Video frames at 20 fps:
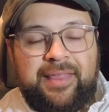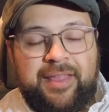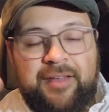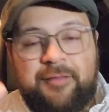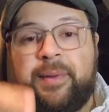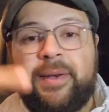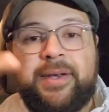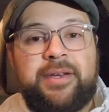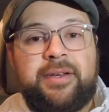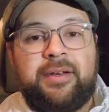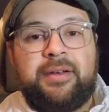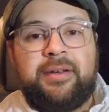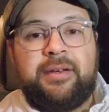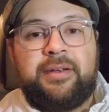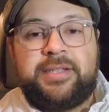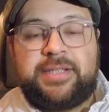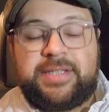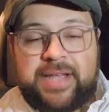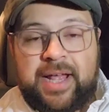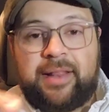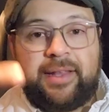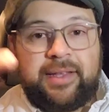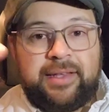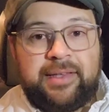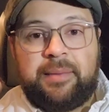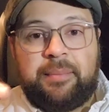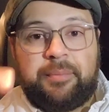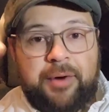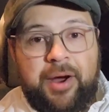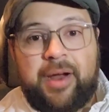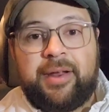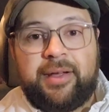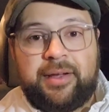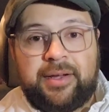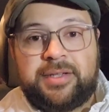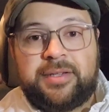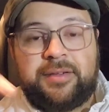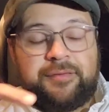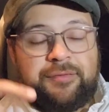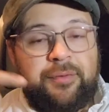they've been selling the
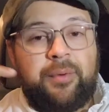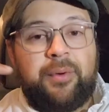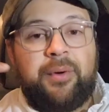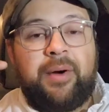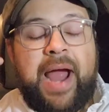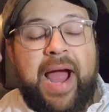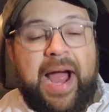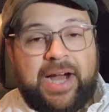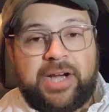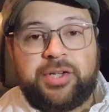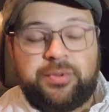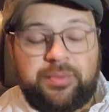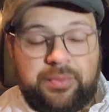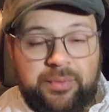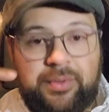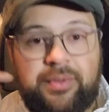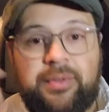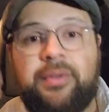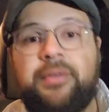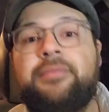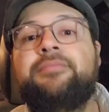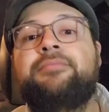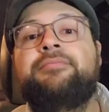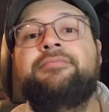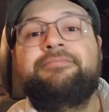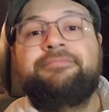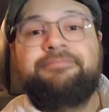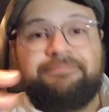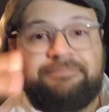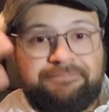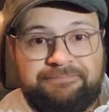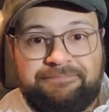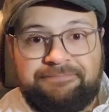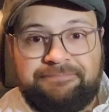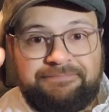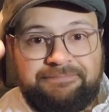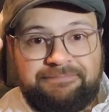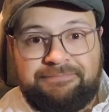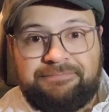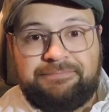products for actual
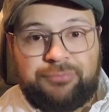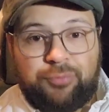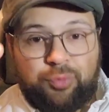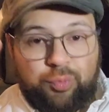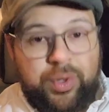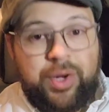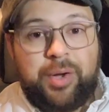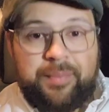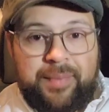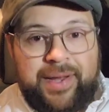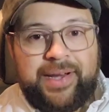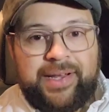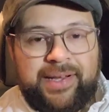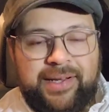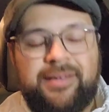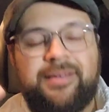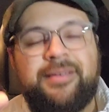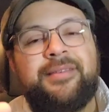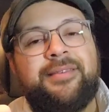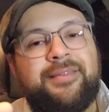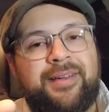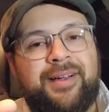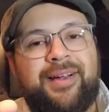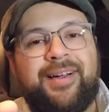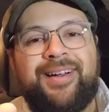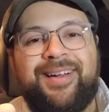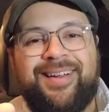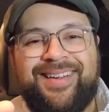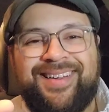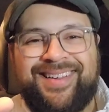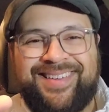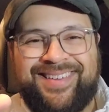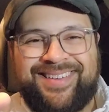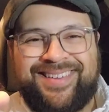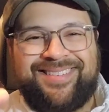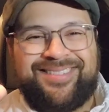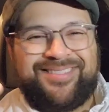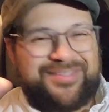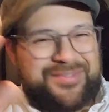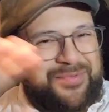real money.
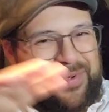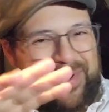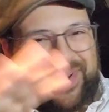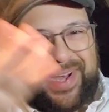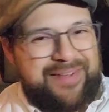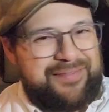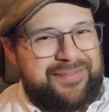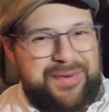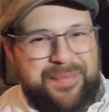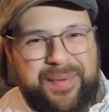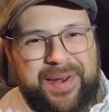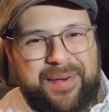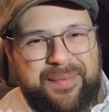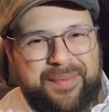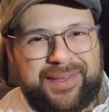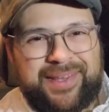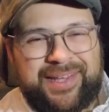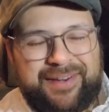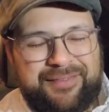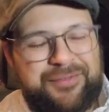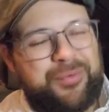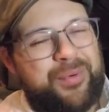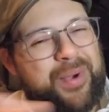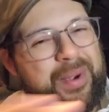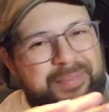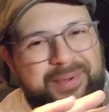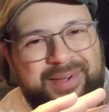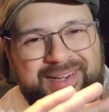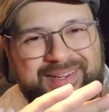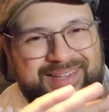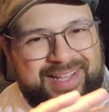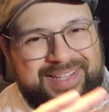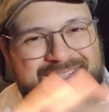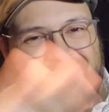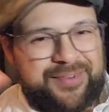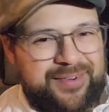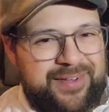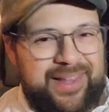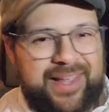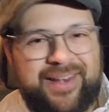We can have a debate about that if you want, but
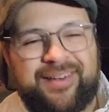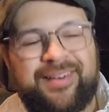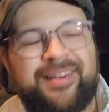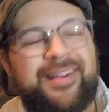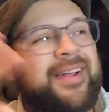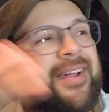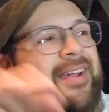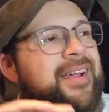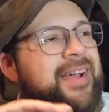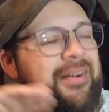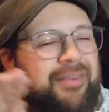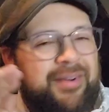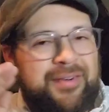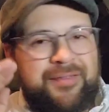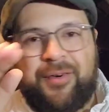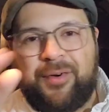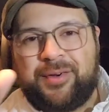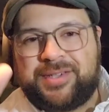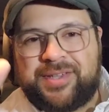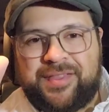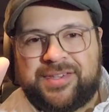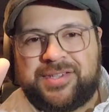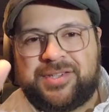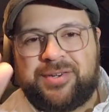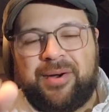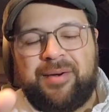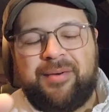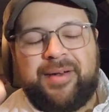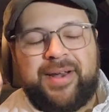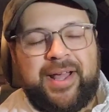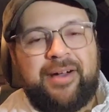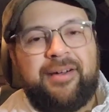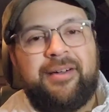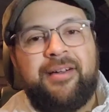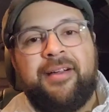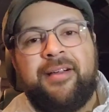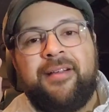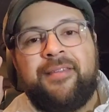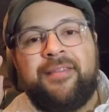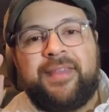that's for later. I want to focus on the story right
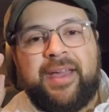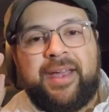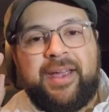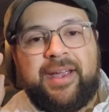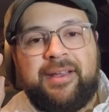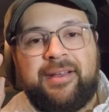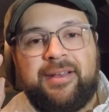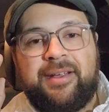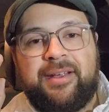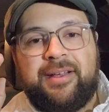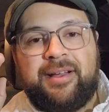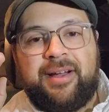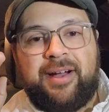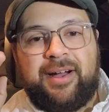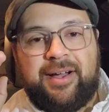now. They